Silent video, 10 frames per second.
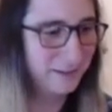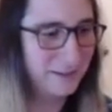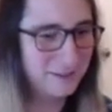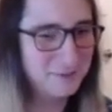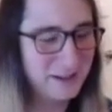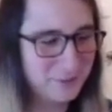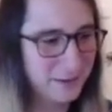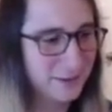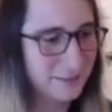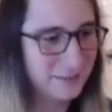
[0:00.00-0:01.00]
a lot of Smash
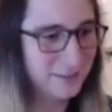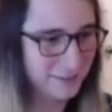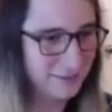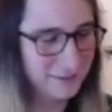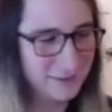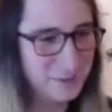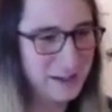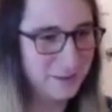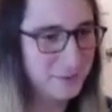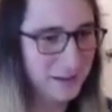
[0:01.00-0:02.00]
Brothers, this is the
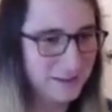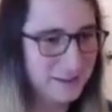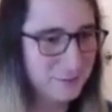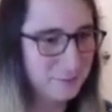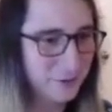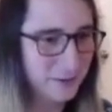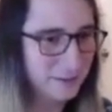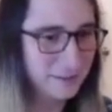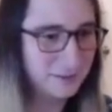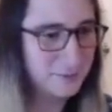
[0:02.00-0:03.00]
Pac-Man that they put
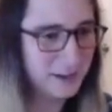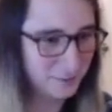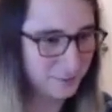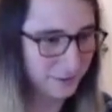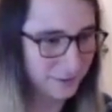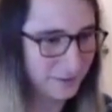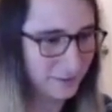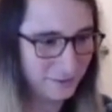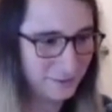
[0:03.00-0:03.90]
into Smash Brothers.